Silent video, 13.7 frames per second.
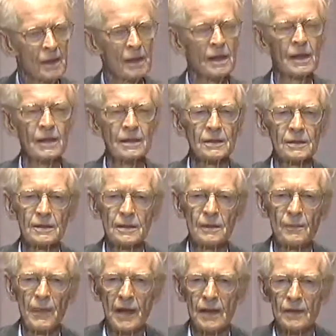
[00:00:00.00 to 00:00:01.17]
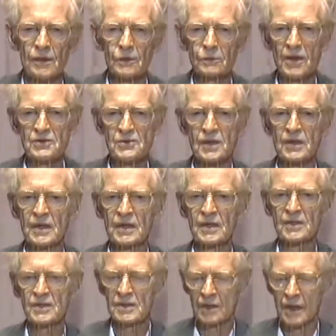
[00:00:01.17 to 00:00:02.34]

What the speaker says: And the question is,